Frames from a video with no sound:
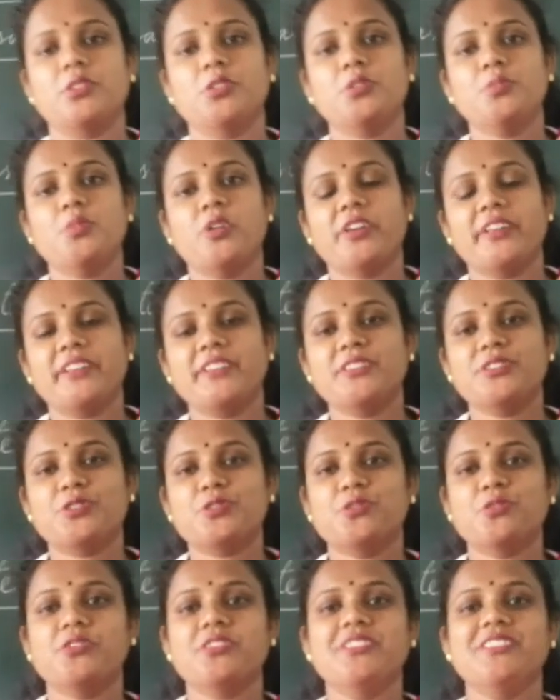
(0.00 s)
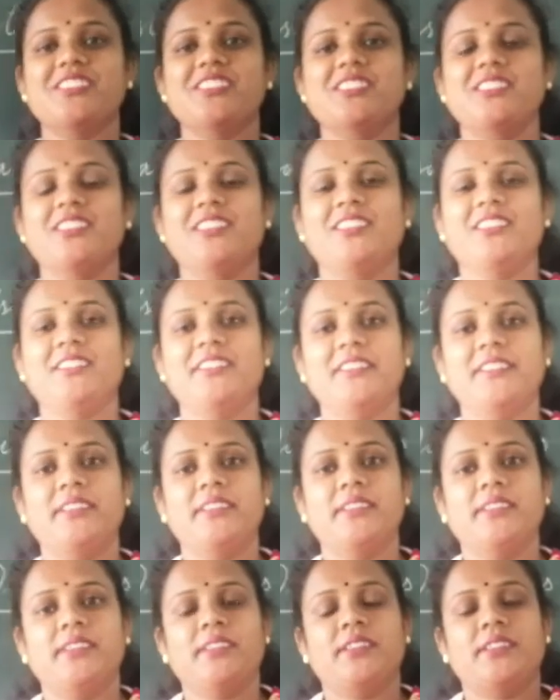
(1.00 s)
Good morning, students.
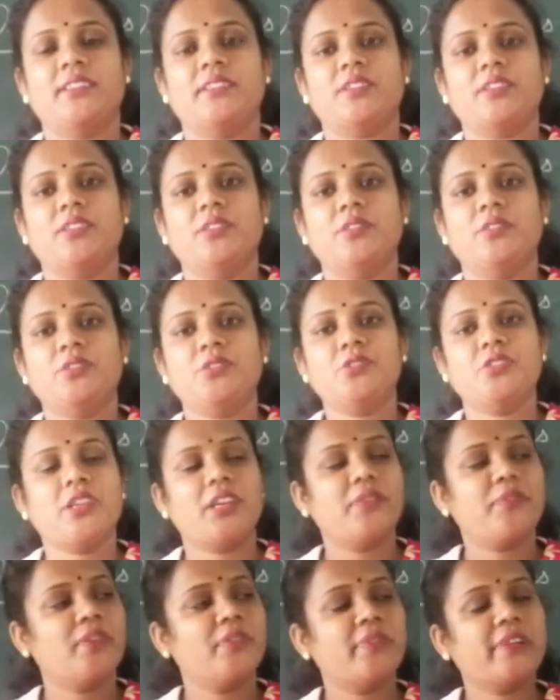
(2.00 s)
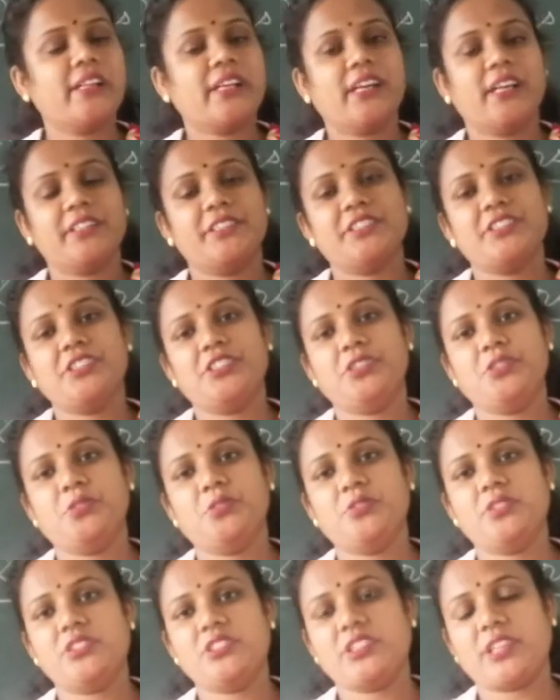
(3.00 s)
Today we will
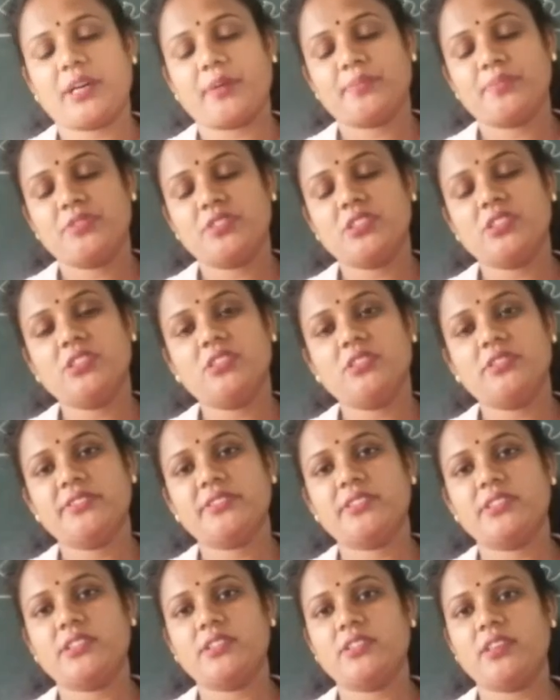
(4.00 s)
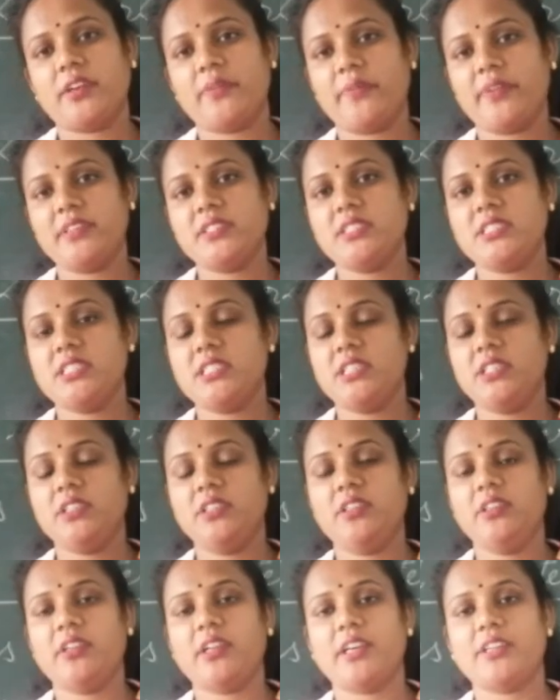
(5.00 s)
continue the chapter
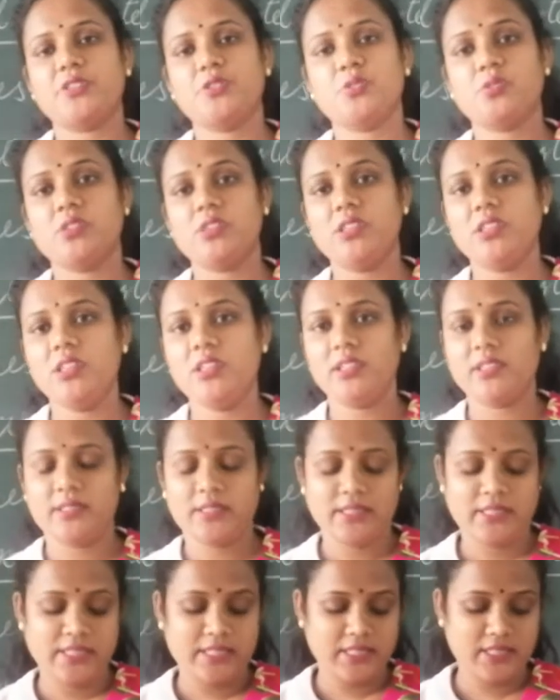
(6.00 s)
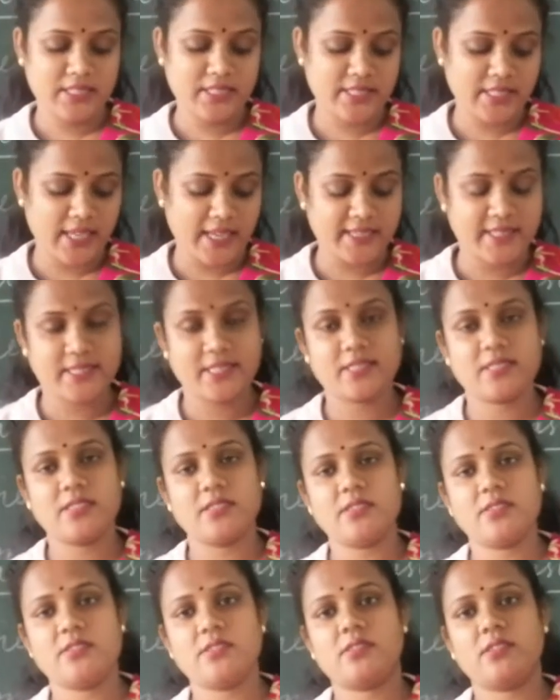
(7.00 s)
17, Natural
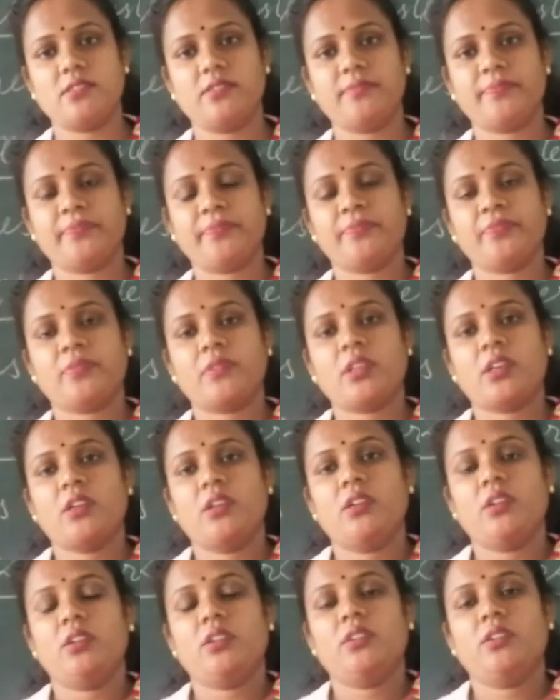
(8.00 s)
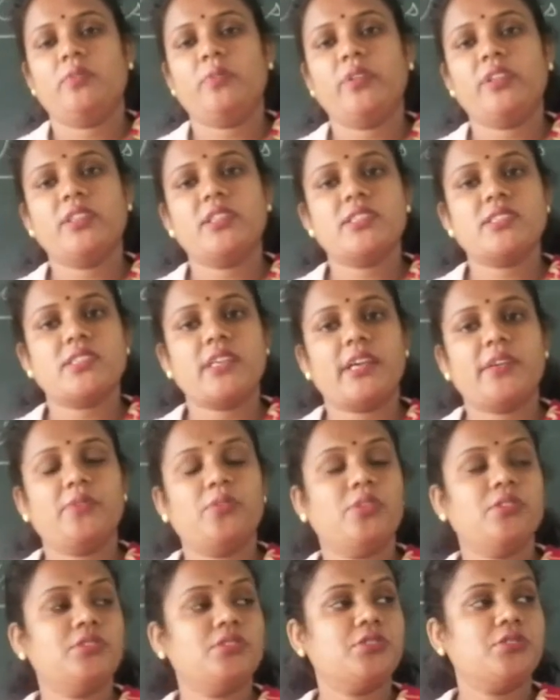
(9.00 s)
Disasters. With this, I
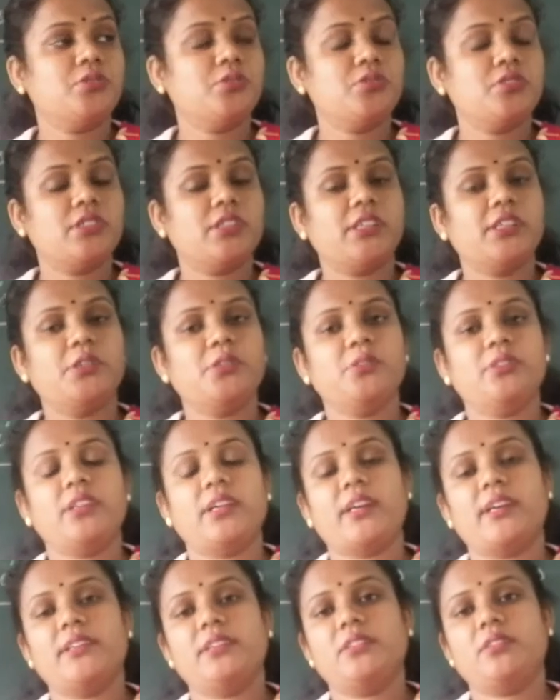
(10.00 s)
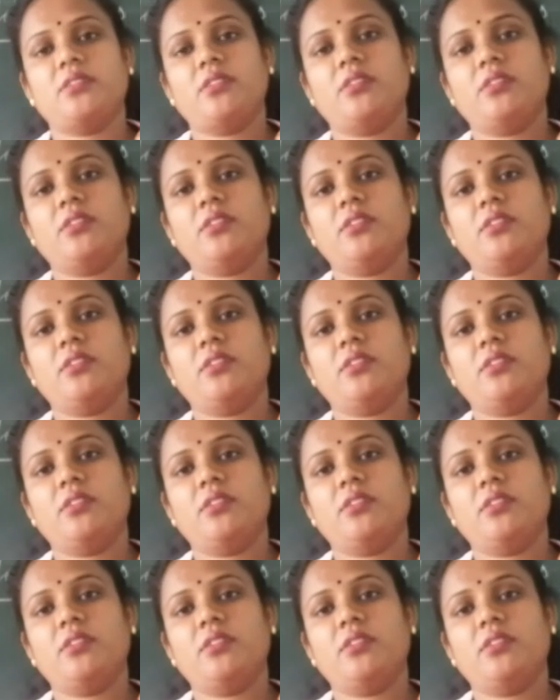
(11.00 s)
want to tell you that